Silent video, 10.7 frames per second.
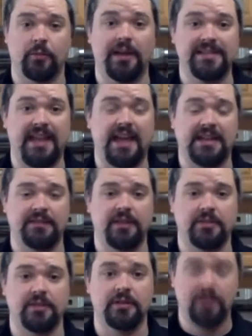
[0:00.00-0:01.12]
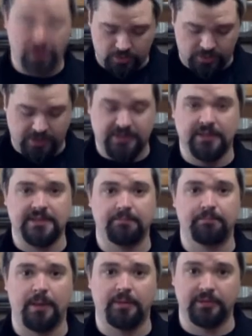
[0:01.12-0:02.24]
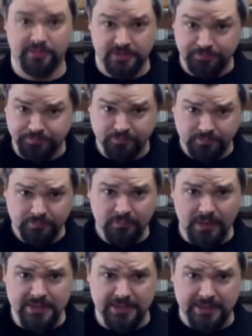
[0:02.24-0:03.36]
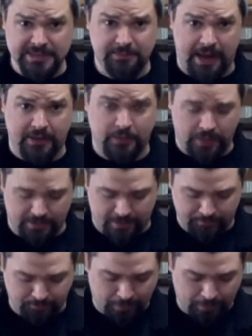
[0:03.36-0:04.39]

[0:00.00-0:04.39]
When I say activation, you're going to see lots of bubbles. It's going to expand quite a bit.